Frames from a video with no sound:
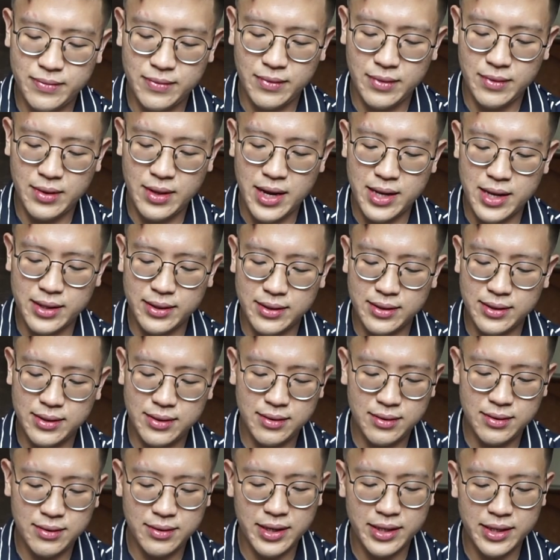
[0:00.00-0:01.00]

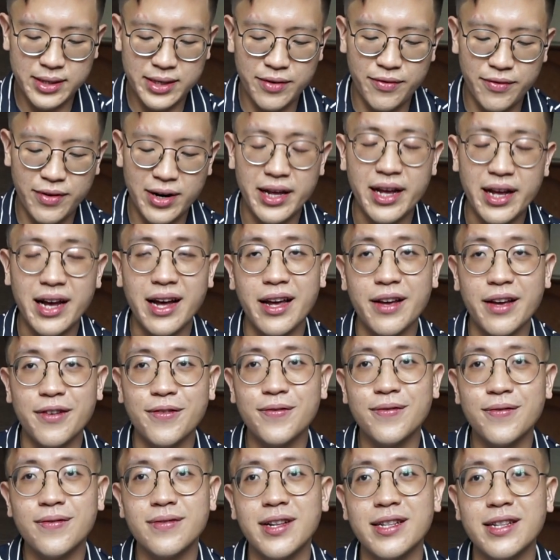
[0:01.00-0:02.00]
That's it really. I have
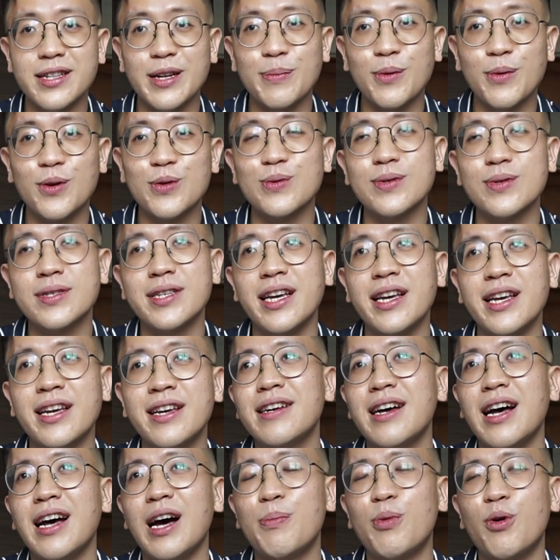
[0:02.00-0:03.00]
nothing more to say.
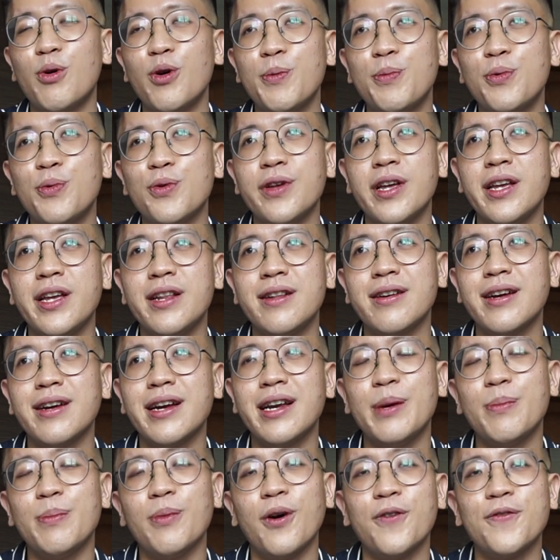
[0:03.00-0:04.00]
I'll probably put in a
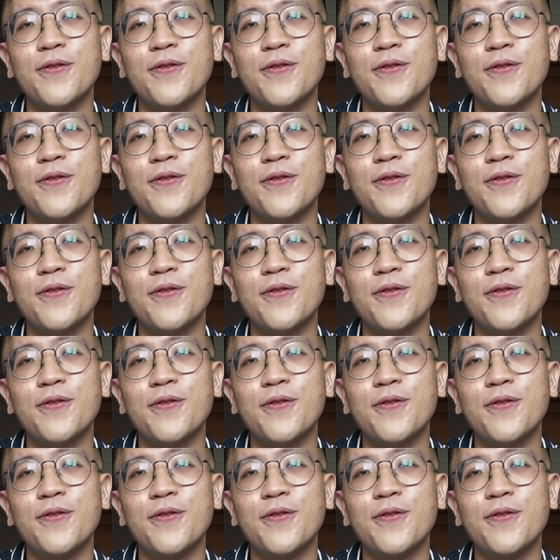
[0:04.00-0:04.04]
clip of